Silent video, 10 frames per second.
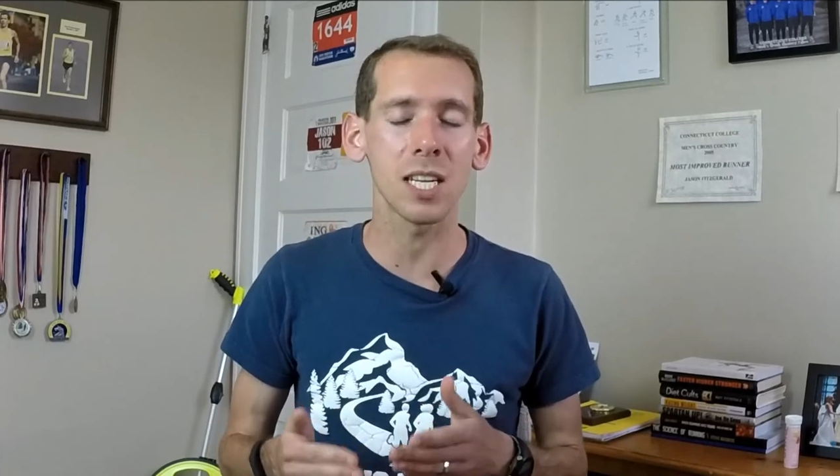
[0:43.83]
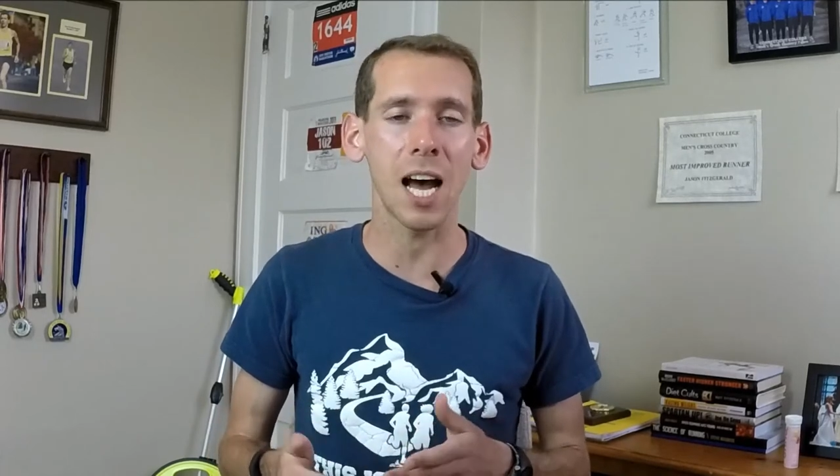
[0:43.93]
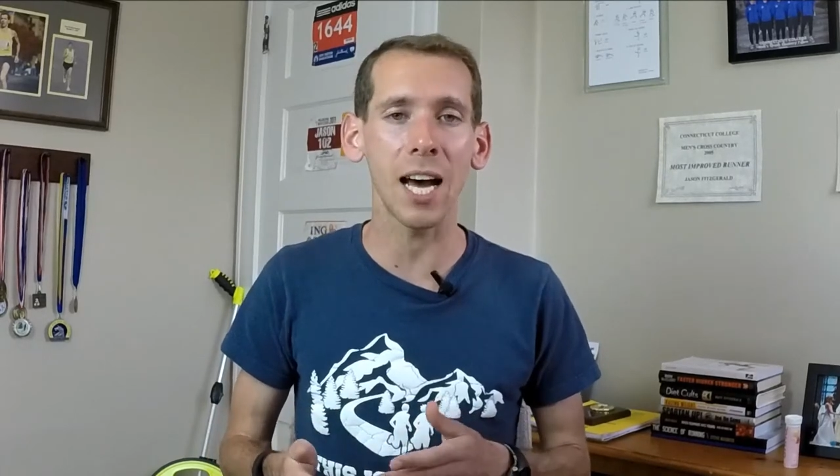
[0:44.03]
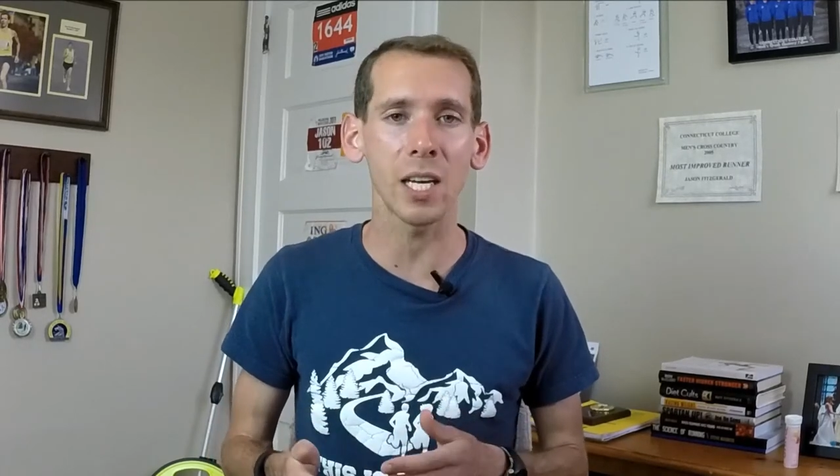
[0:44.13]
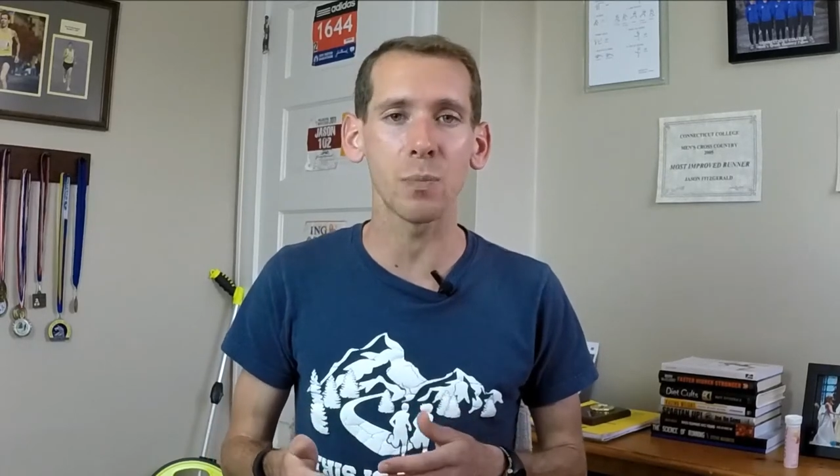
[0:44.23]
in
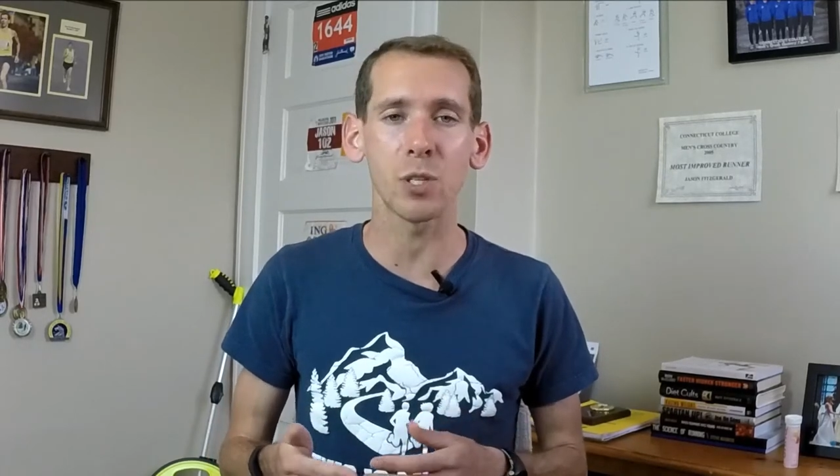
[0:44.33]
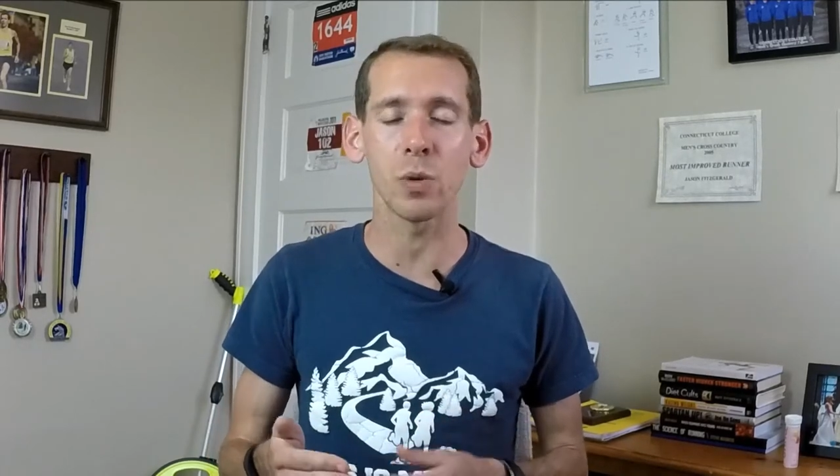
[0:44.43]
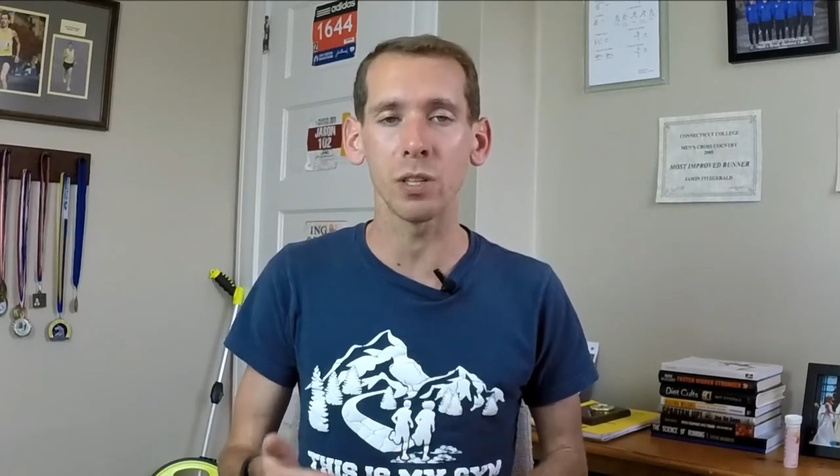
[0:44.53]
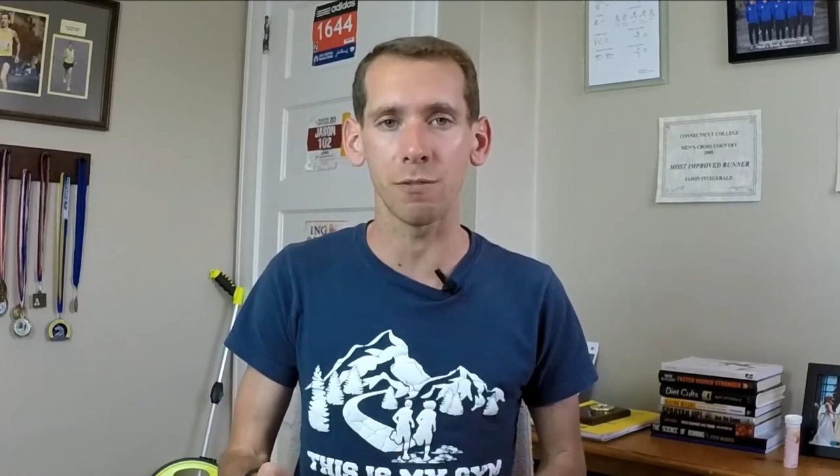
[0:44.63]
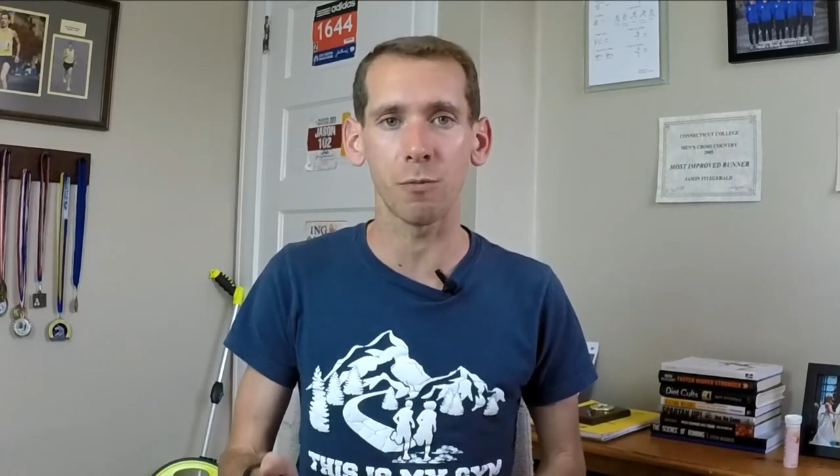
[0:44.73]
height
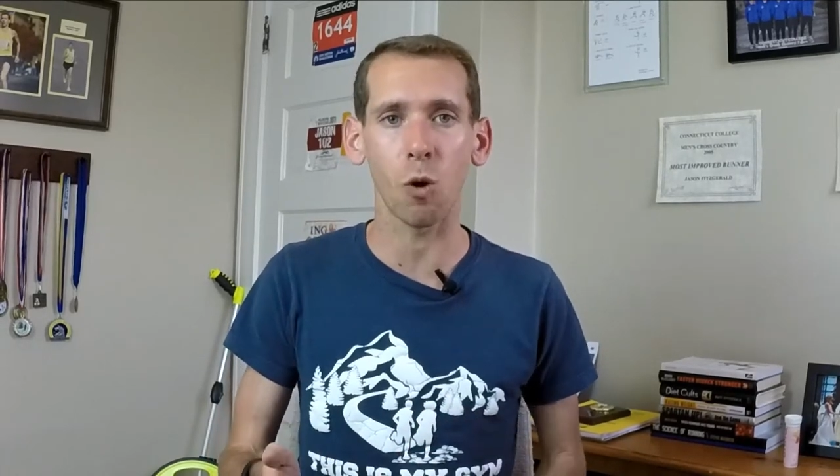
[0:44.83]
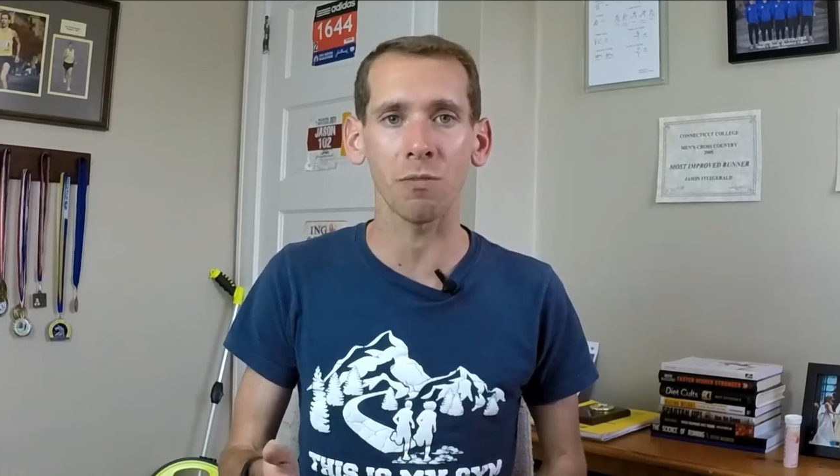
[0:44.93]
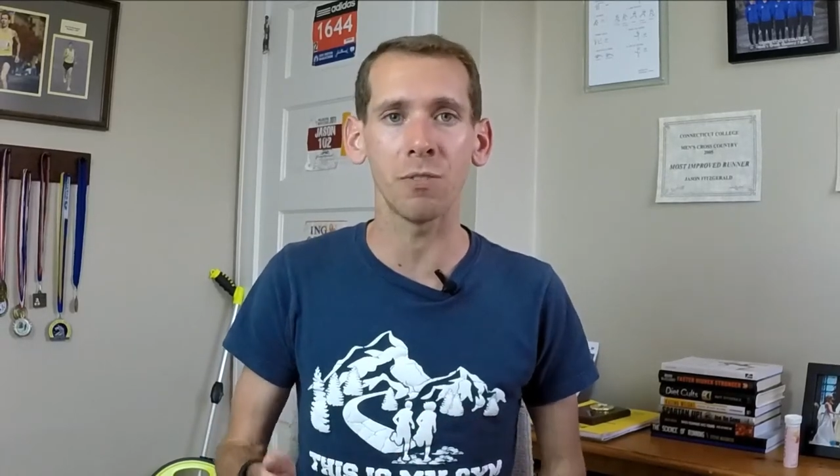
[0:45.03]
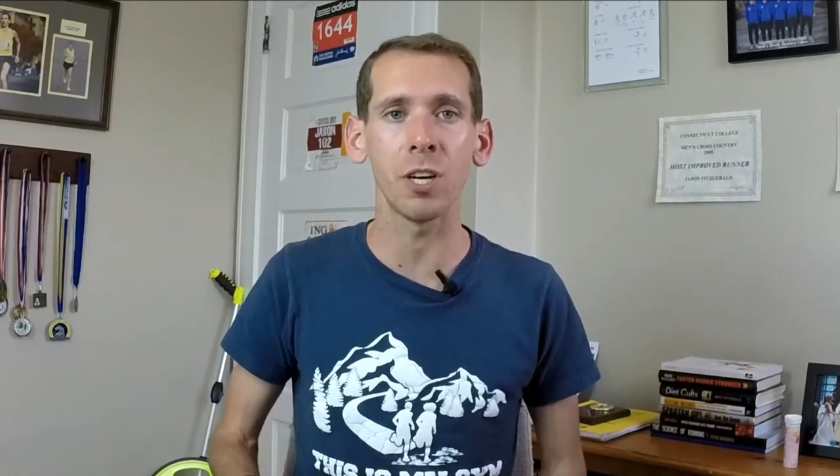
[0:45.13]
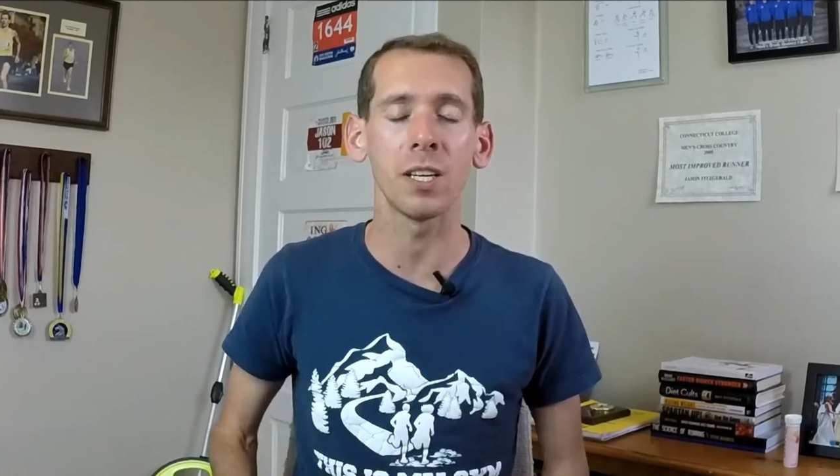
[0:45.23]
between the
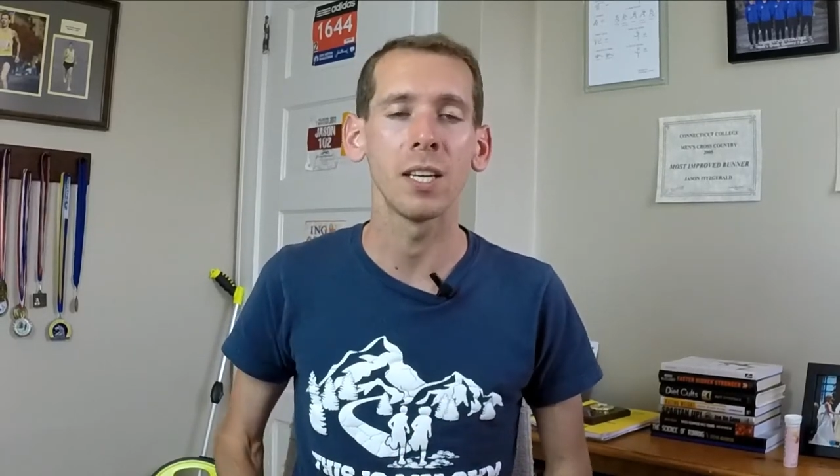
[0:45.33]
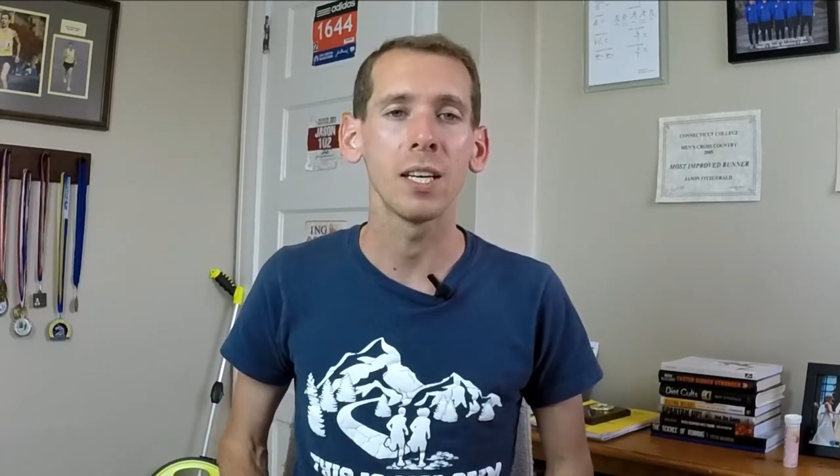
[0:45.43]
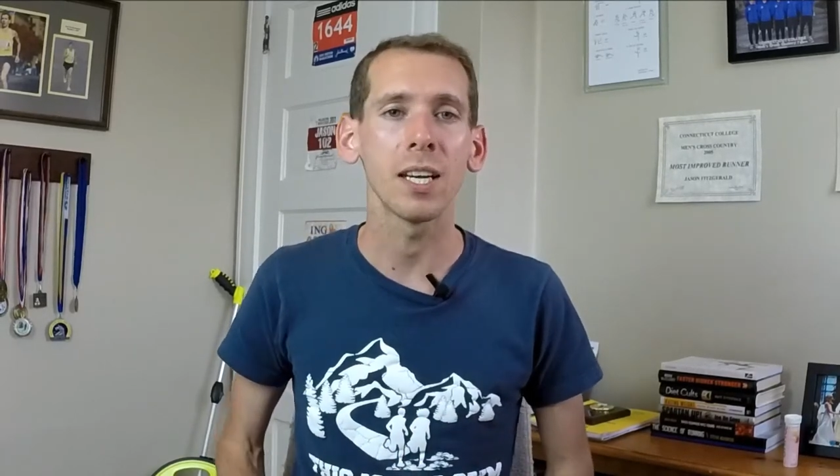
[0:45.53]
forefoot